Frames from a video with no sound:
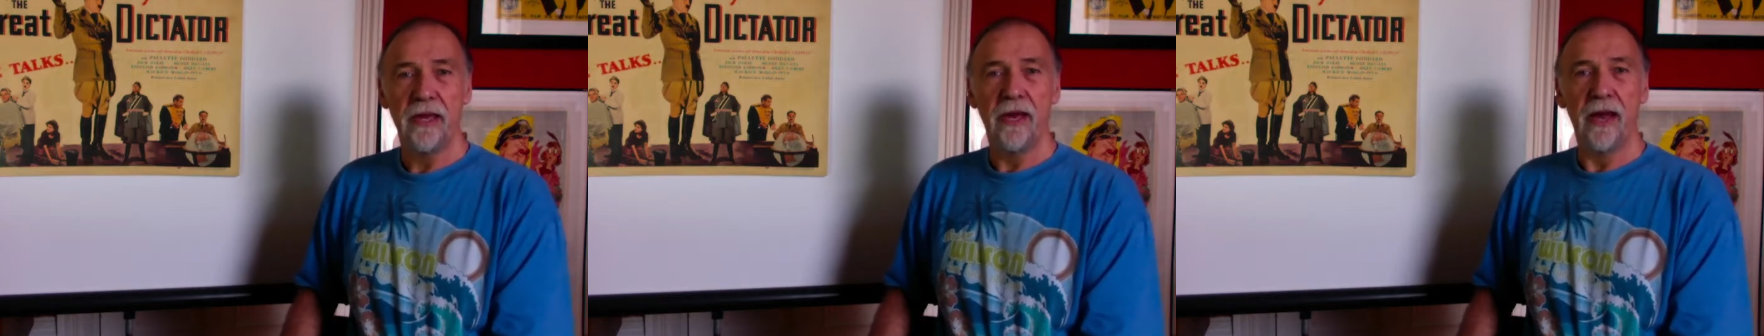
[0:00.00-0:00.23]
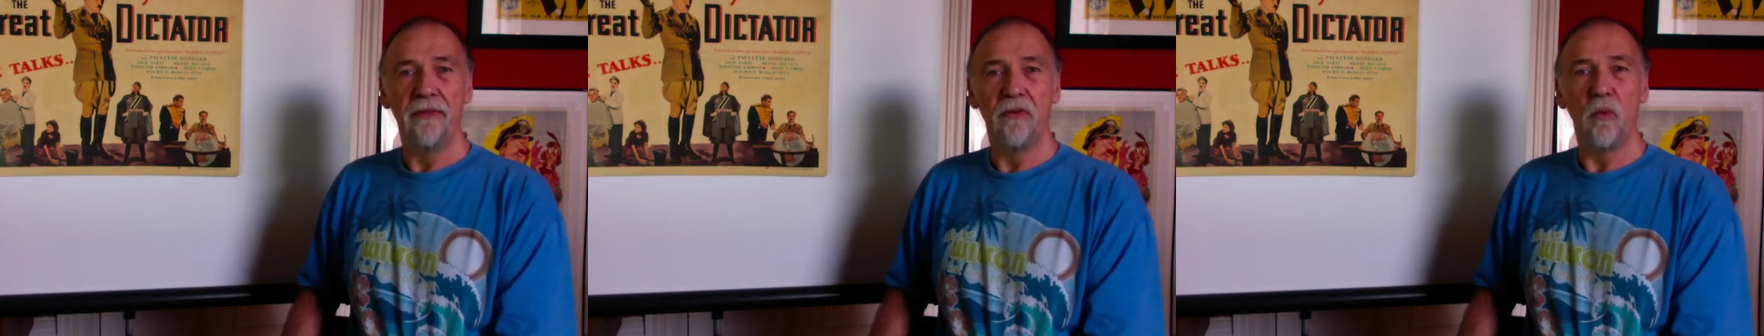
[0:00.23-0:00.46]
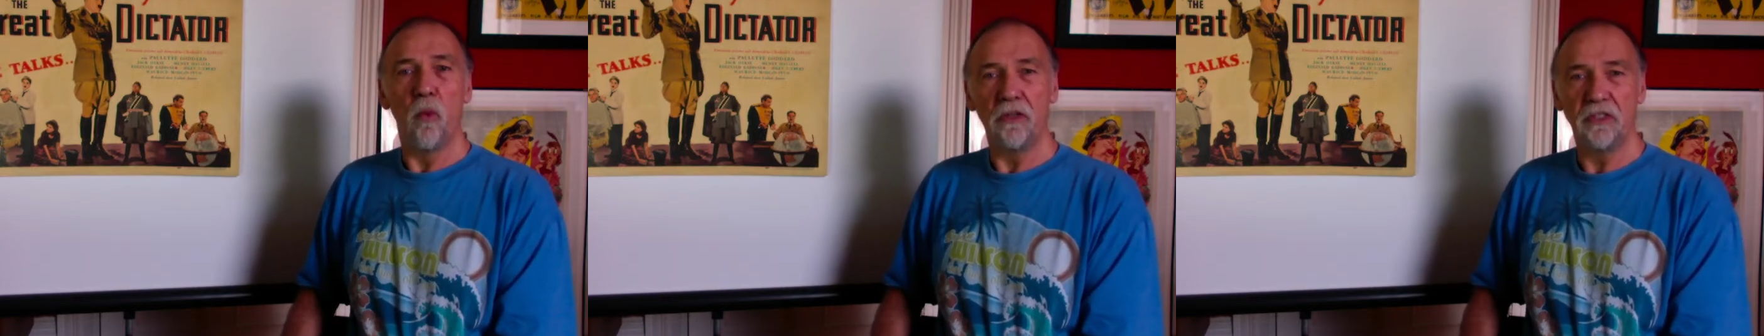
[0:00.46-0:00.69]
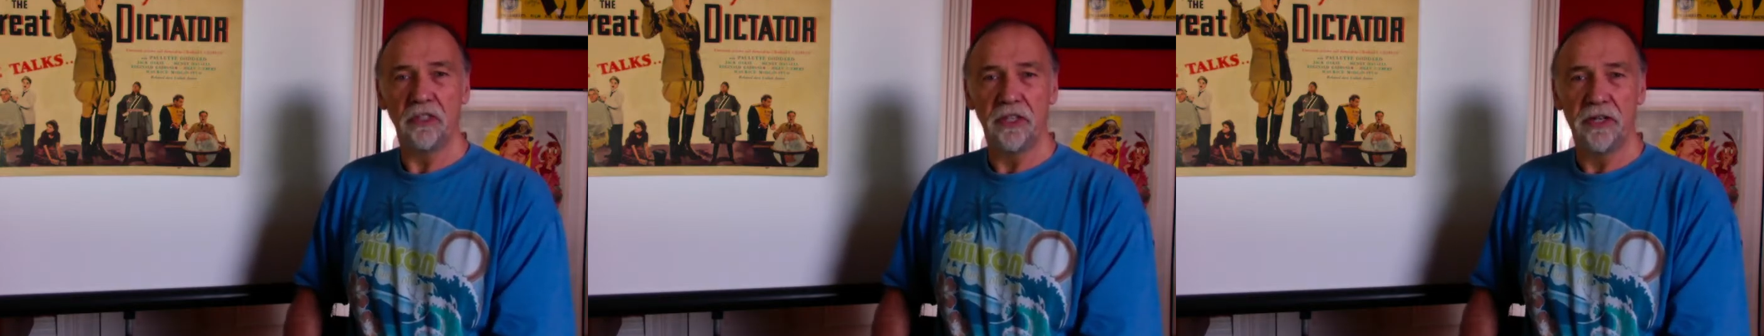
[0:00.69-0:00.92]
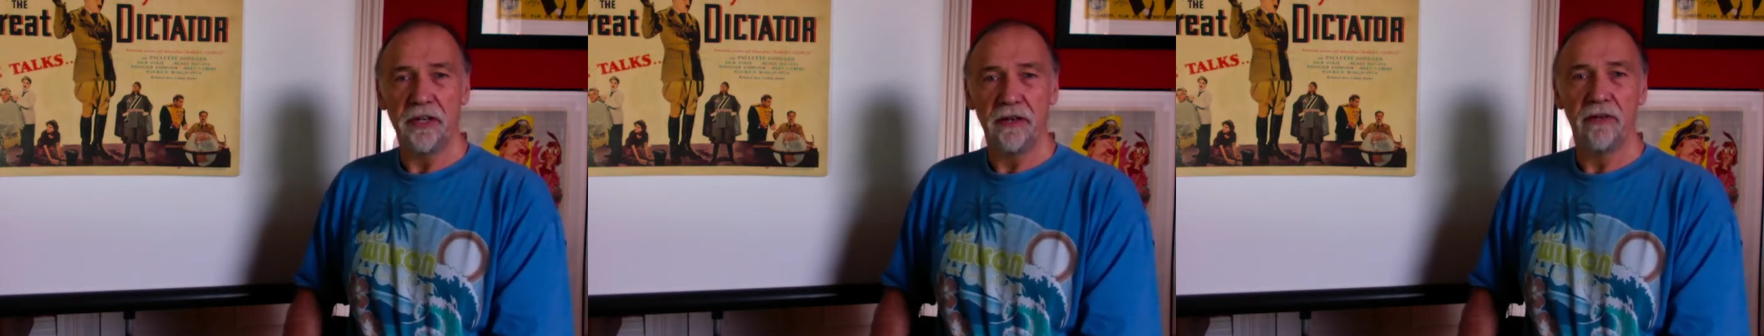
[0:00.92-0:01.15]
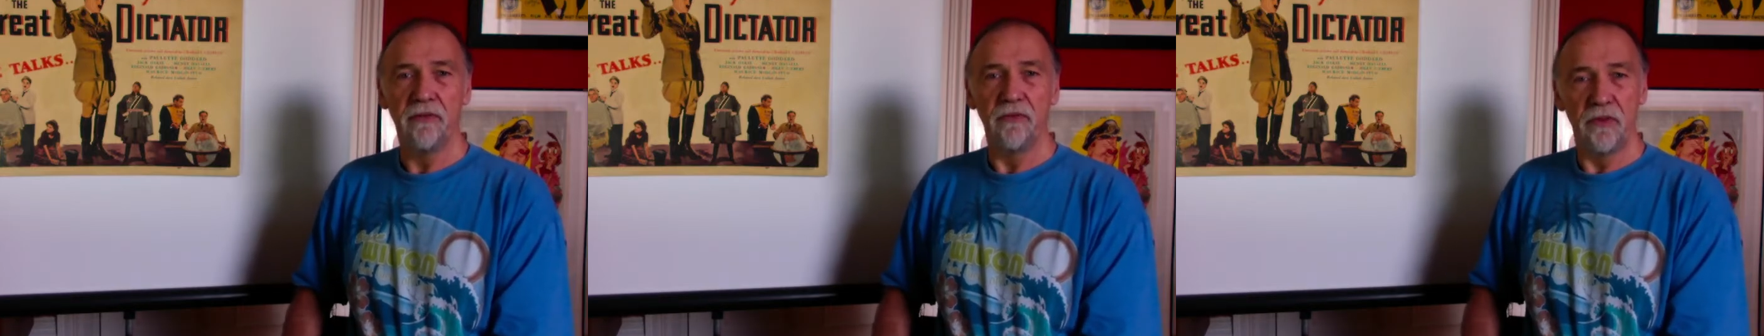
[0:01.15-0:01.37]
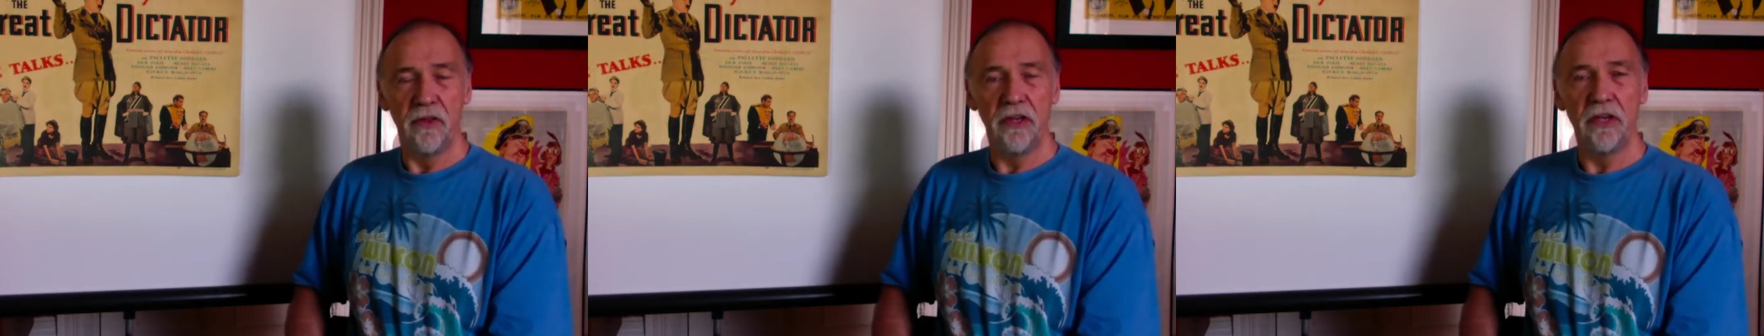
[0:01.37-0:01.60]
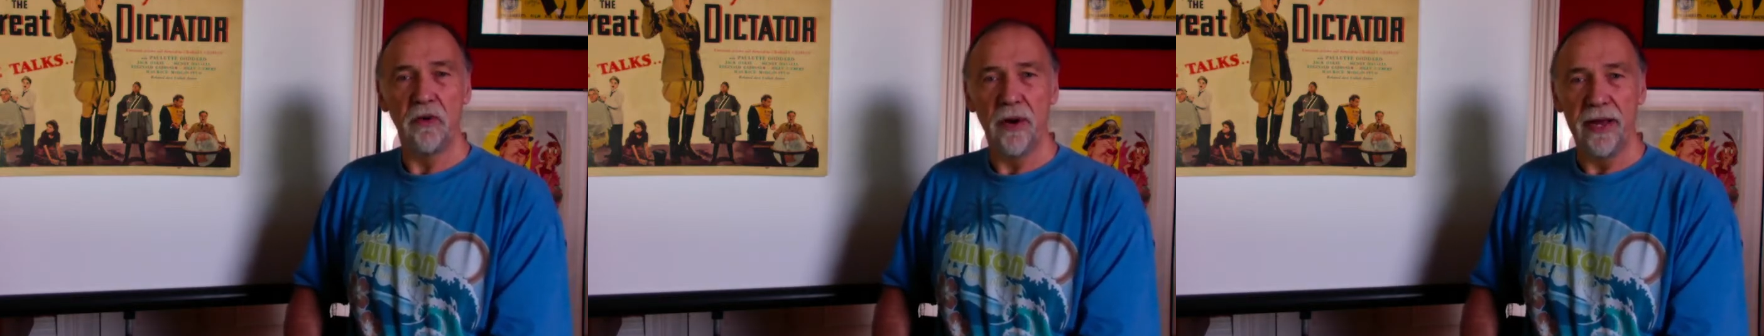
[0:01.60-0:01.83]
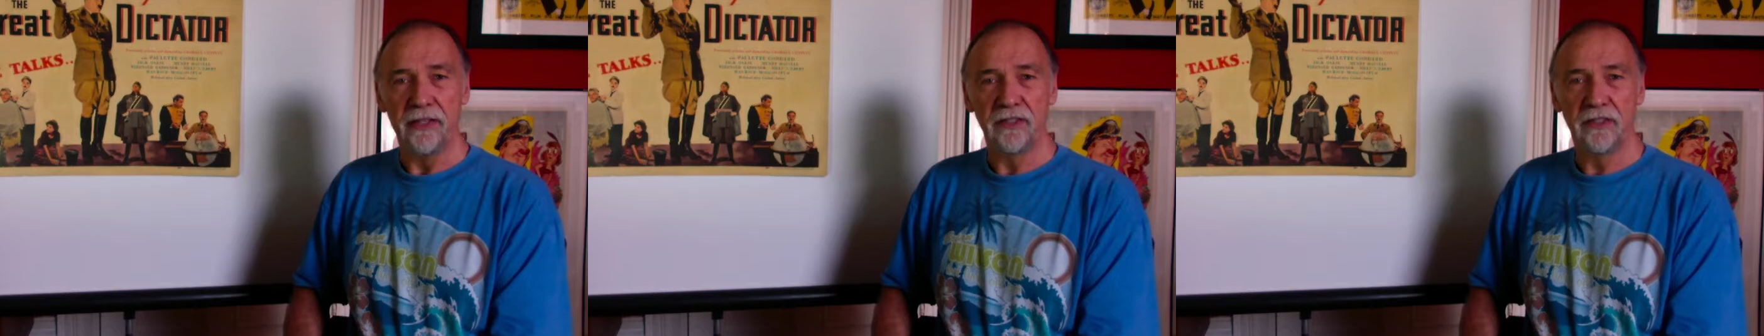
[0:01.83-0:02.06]
and the one sheet for the
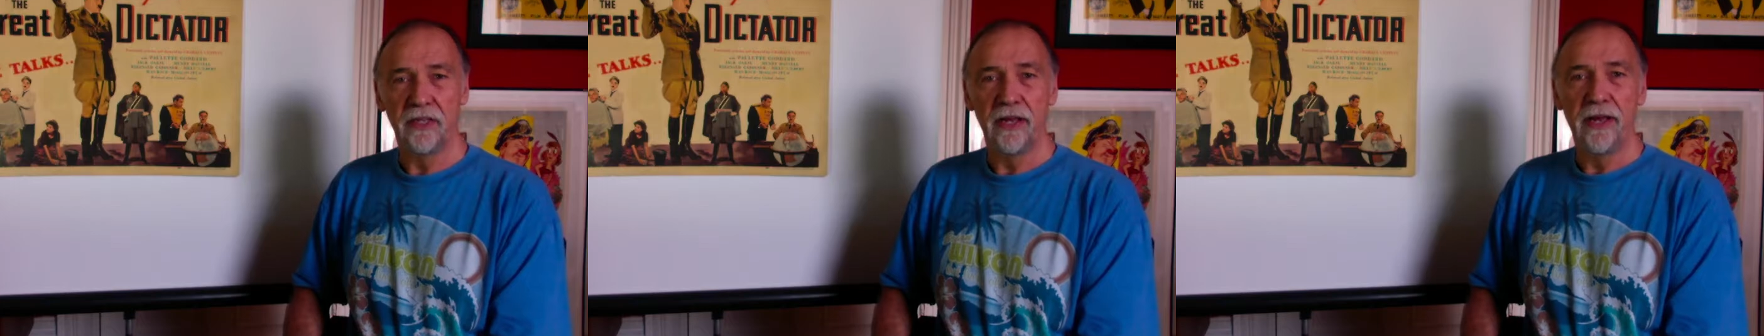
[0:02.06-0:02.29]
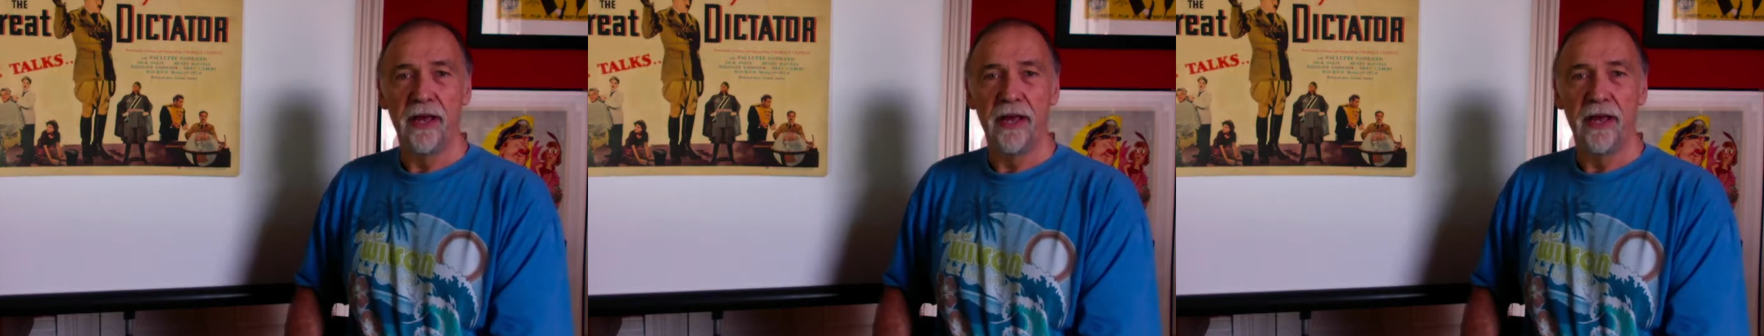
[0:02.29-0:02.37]
US.